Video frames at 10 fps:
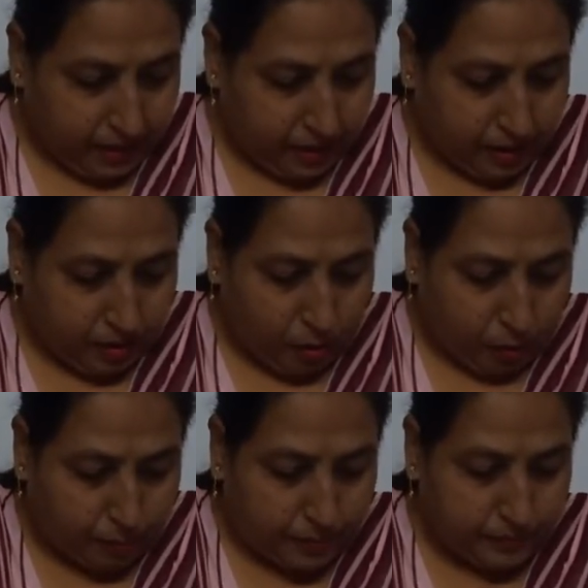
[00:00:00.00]

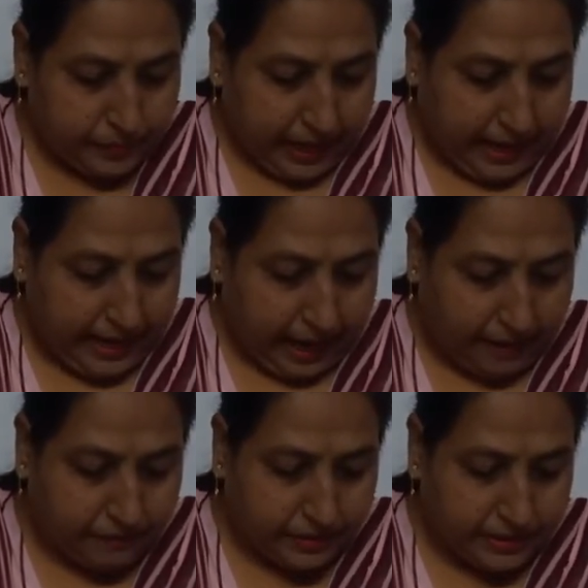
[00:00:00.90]
Ope, I
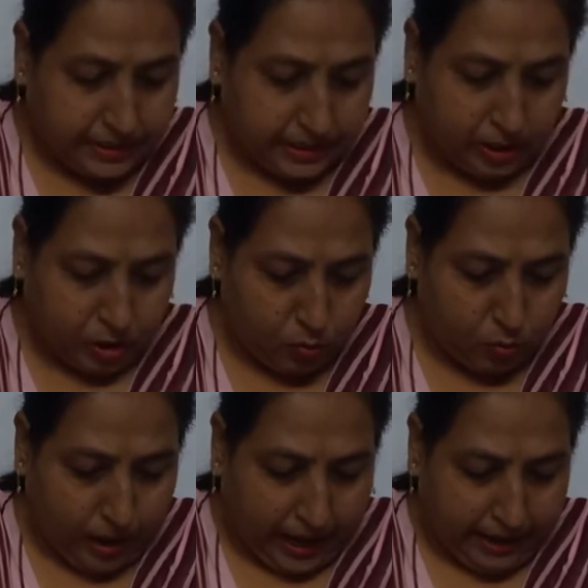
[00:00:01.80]
haven't a clue.
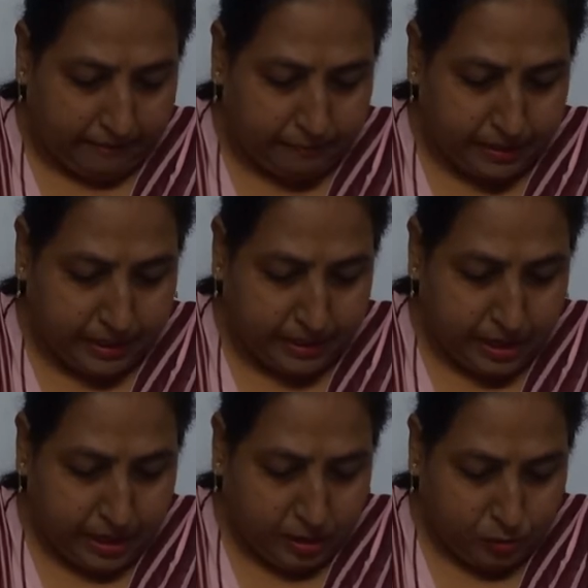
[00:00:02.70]
I have been
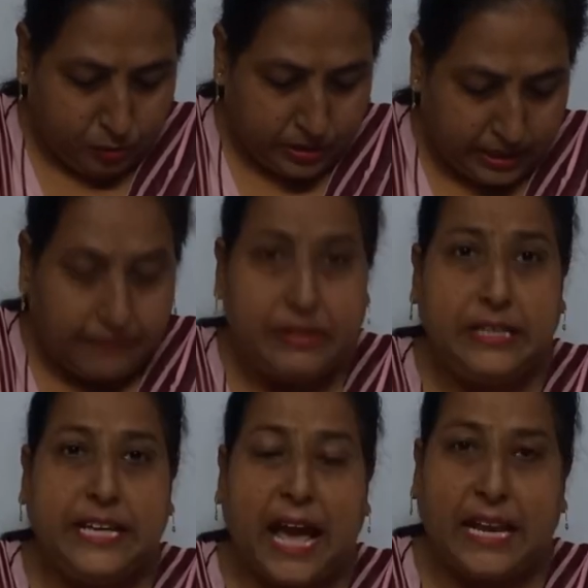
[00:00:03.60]
to 7
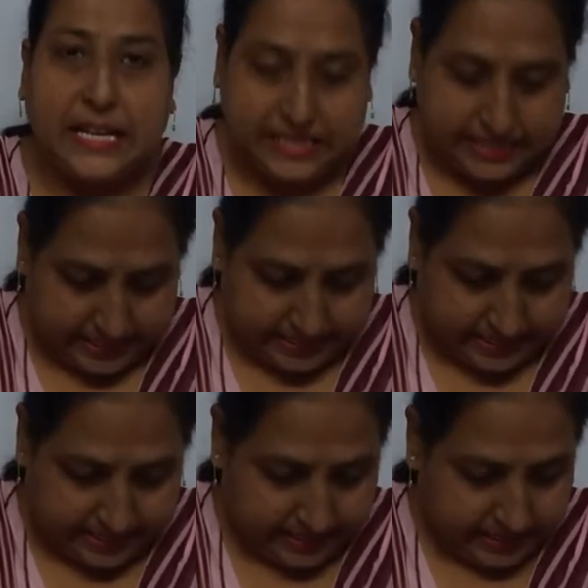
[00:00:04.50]

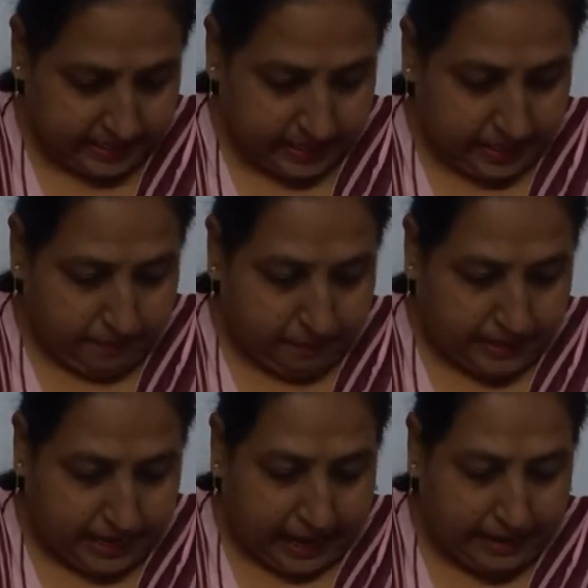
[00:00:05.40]
galaxies,
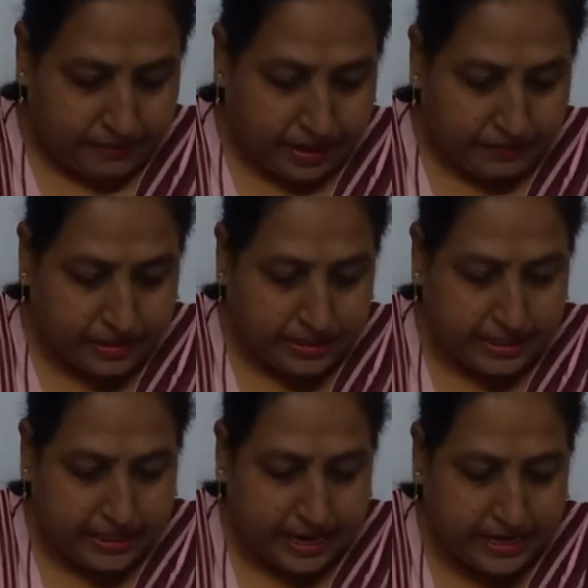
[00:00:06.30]
but I have never
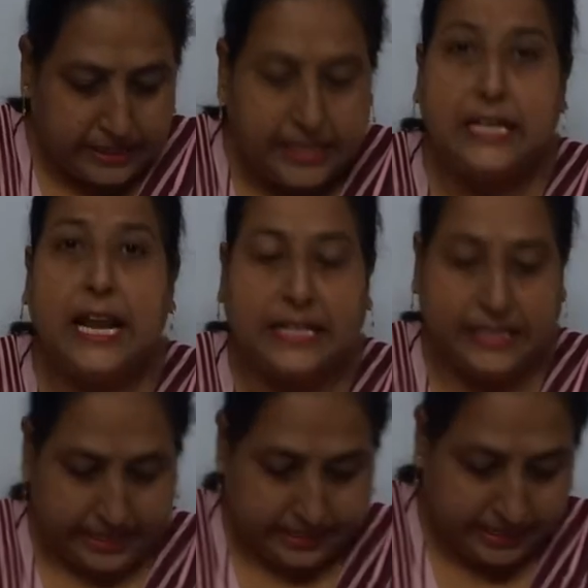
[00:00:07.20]
seen anything like
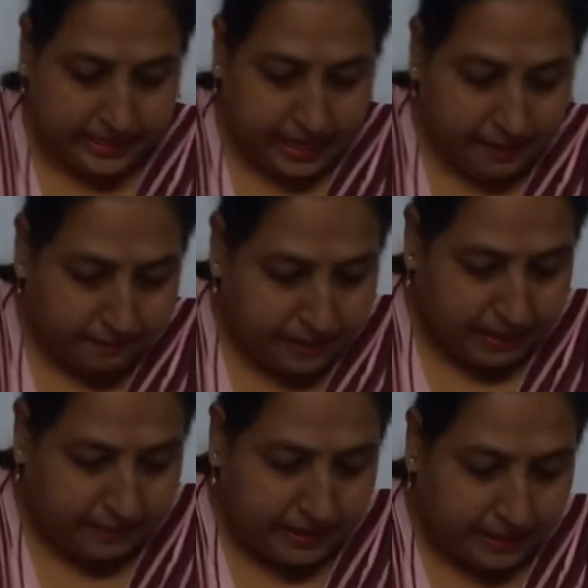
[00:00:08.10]
this.
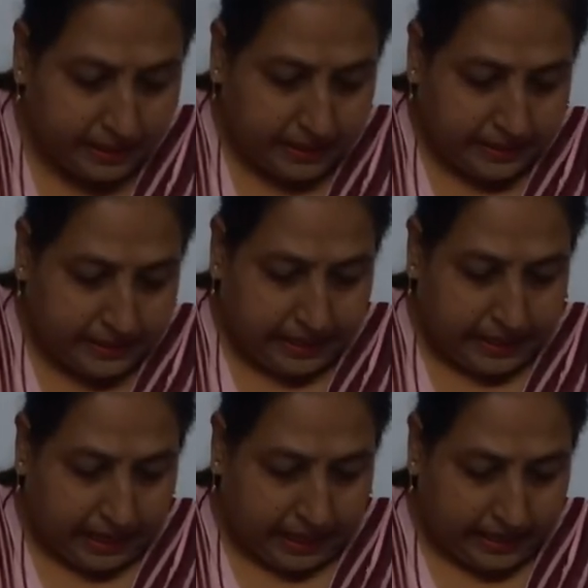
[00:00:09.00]
Maybe they
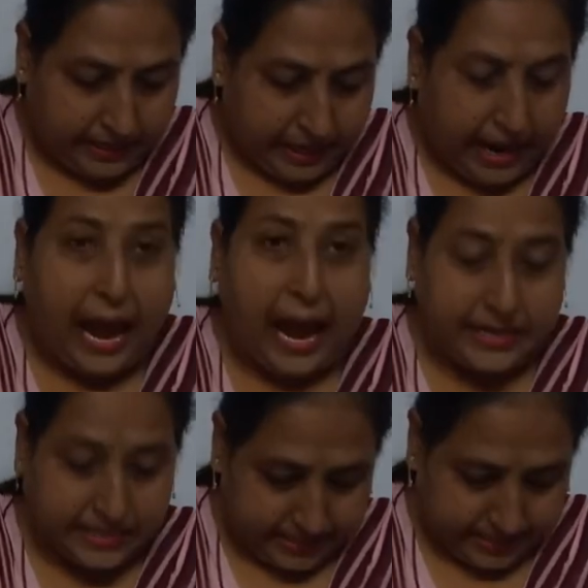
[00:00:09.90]
are
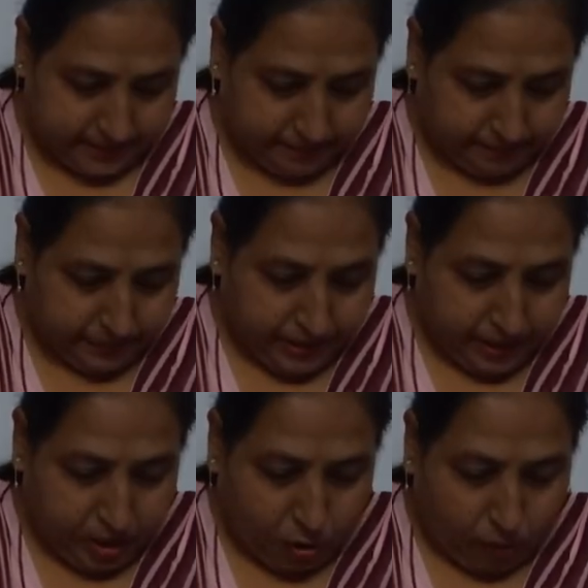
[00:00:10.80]
hats.
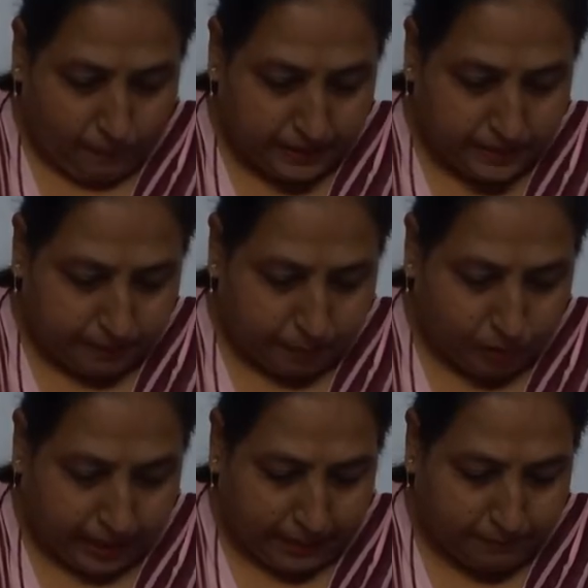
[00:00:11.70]
He opens a book
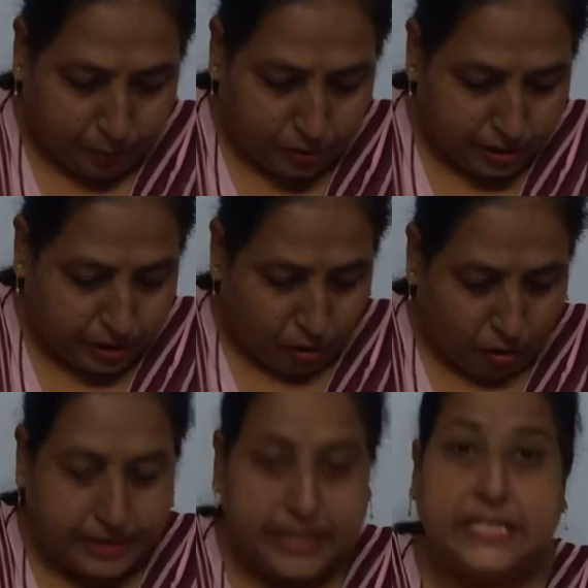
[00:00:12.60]
and puts it
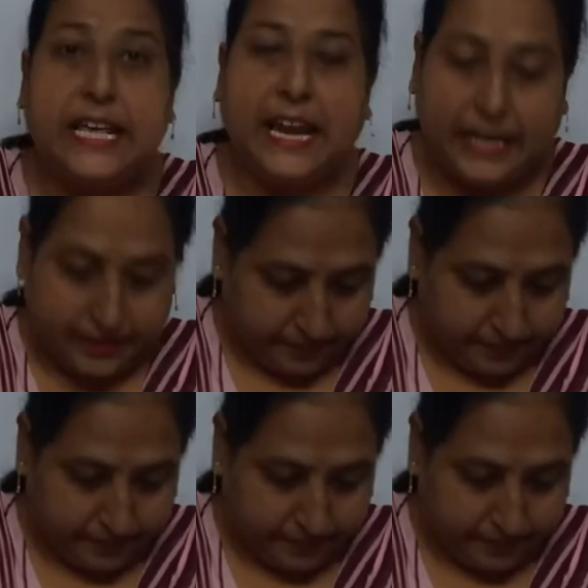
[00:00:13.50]
on his head.